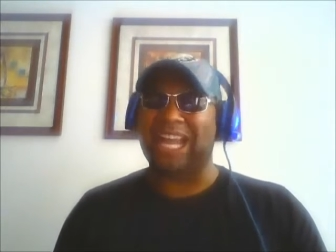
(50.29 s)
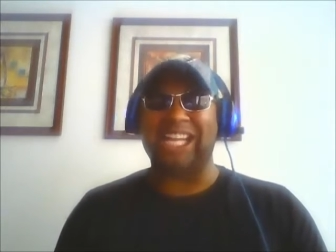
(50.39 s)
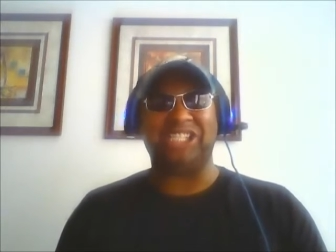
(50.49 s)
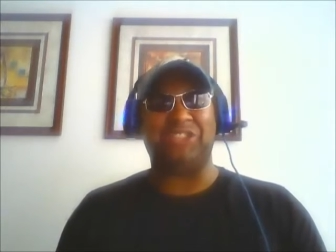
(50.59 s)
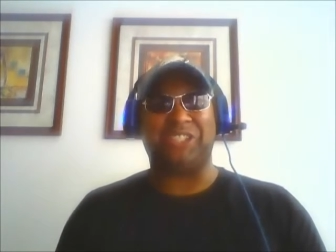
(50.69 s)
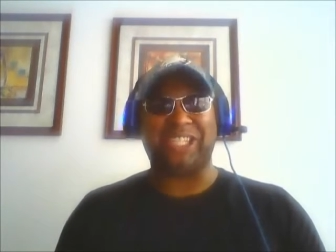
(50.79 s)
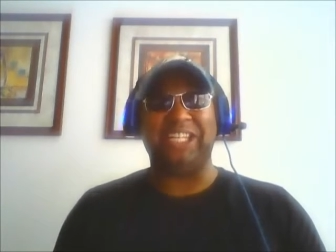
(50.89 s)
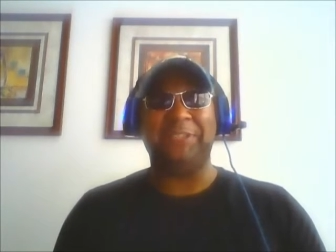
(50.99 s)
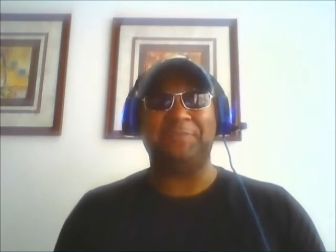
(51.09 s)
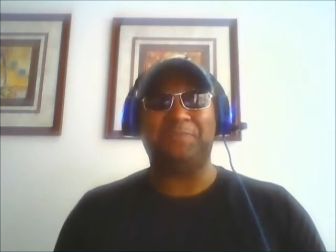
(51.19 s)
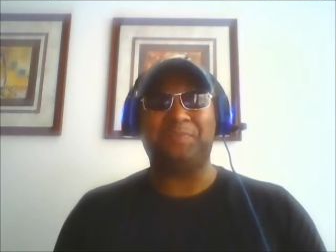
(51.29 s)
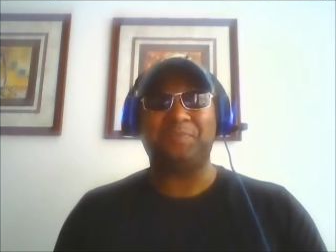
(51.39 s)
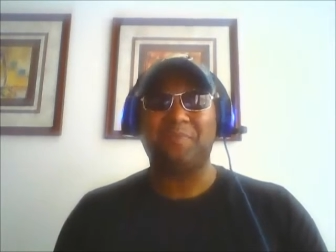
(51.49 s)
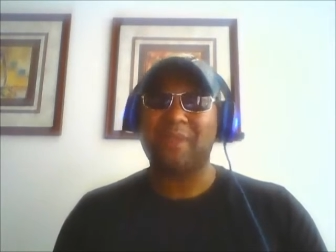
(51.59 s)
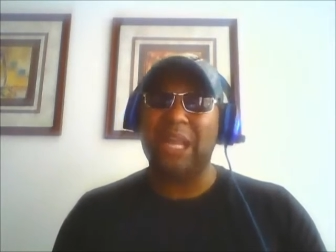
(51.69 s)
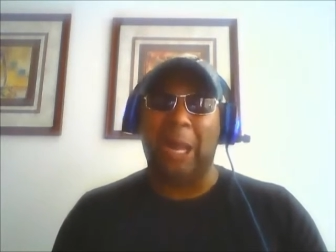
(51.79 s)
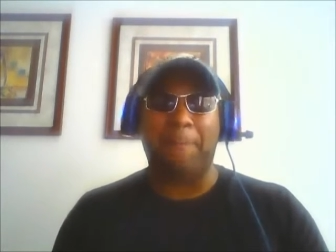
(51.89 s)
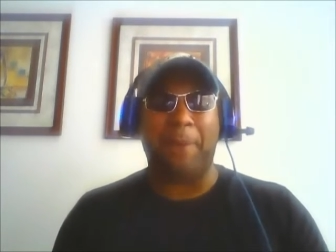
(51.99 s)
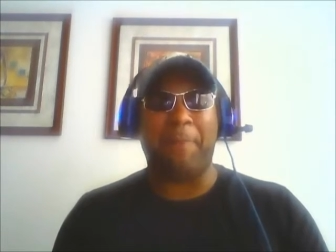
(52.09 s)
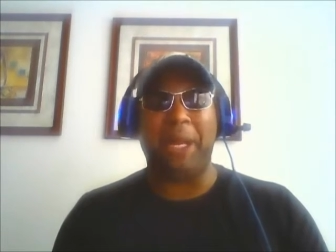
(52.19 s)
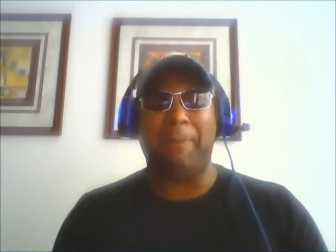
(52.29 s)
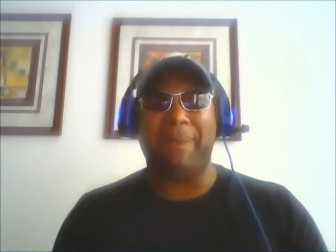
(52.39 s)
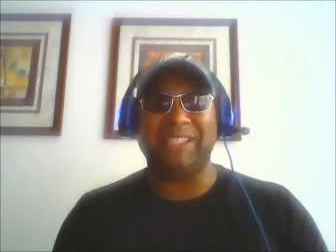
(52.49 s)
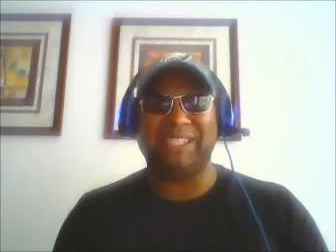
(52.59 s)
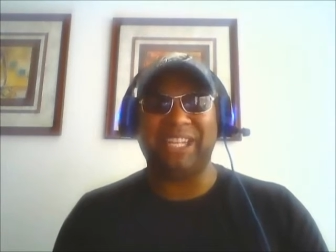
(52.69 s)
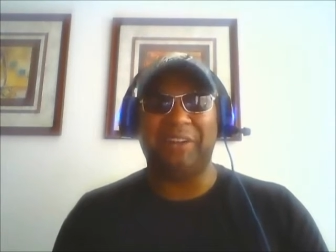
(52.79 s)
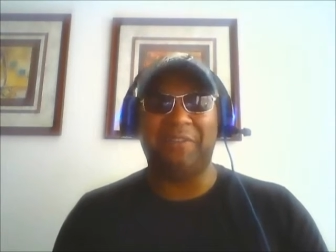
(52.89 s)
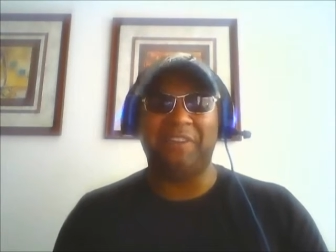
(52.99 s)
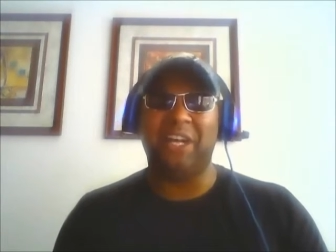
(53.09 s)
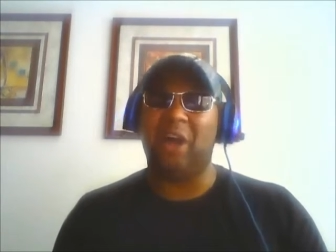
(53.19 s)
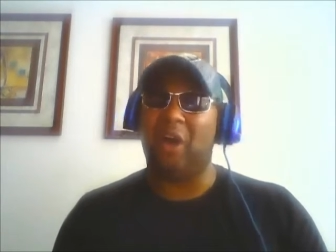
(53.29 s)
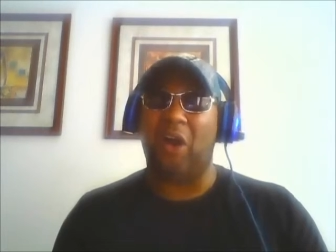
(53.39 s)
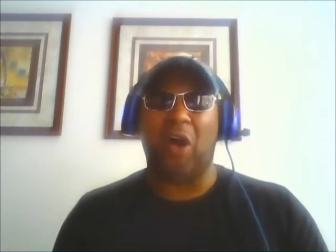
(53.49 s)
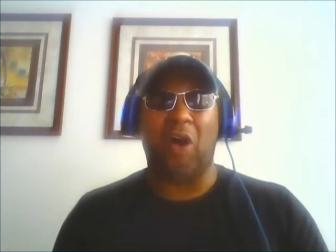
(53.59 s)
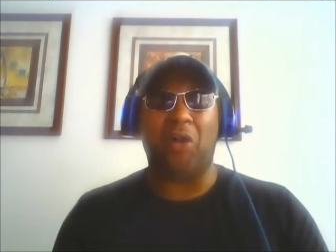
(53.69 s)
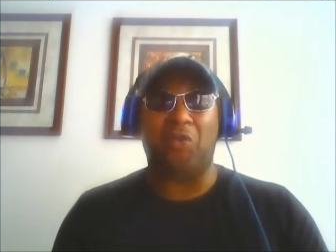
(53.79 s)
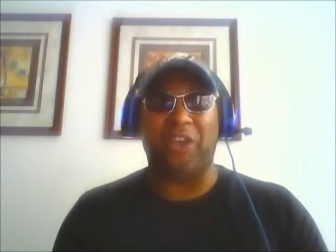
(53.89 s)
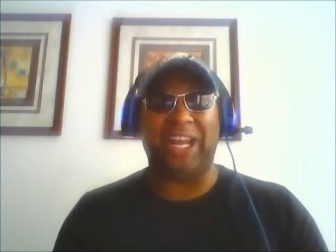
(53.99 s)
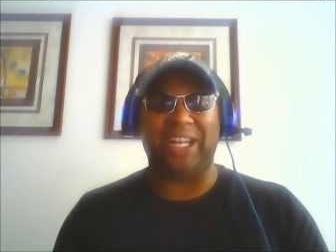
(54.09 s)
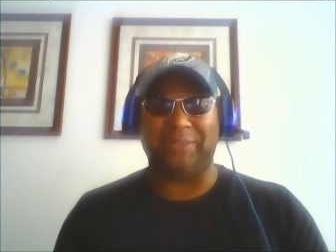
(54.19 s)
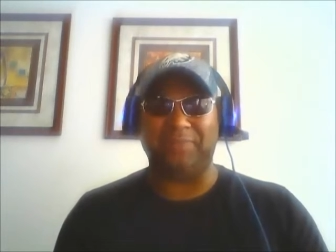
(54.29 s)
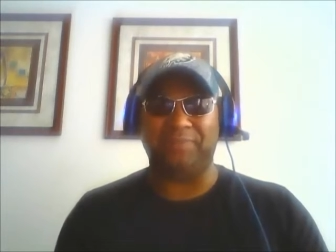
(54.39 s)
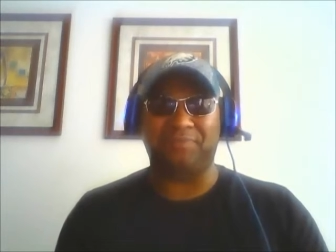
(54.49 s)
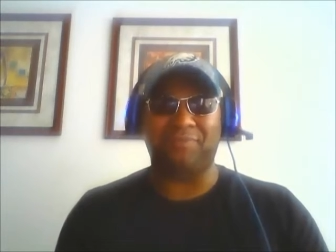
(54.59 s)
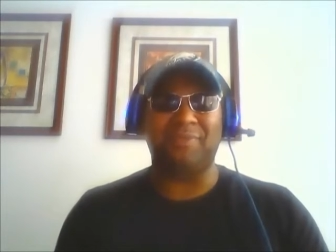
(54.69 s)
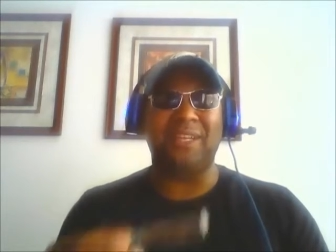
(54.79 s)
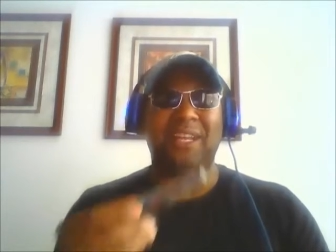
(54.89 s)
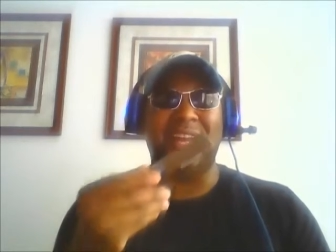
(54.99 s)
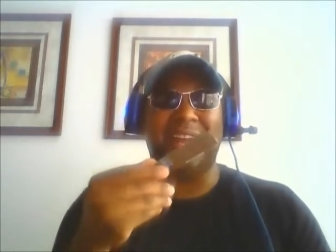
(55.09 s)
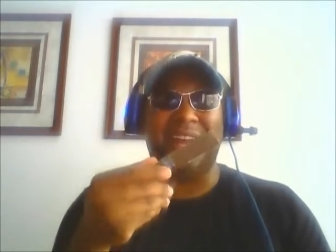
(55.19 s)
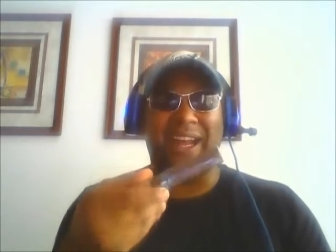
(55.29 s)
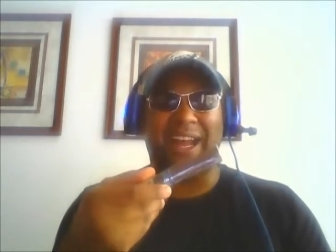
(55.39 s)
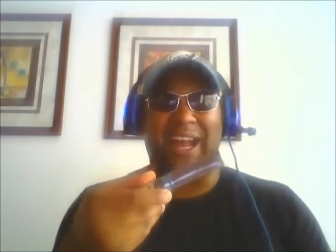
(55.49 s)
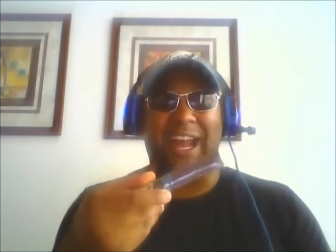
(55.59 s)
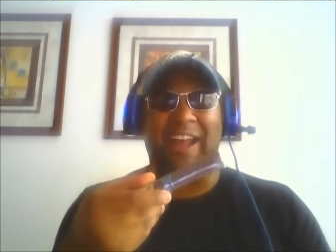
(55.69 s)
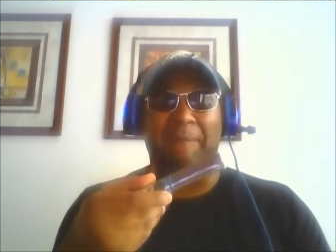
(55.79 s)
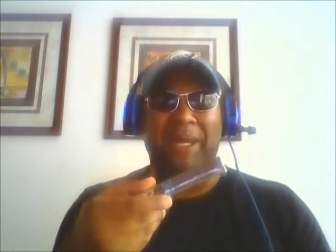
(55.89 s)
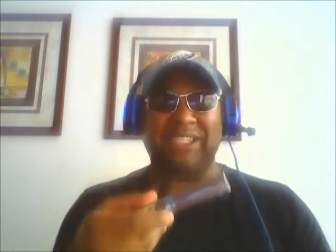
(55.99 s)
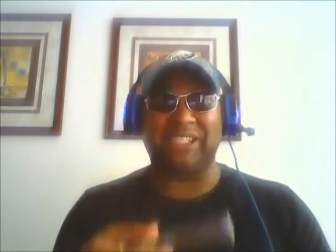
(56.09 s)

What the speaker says: As you see, I'm preparing myself already. I have my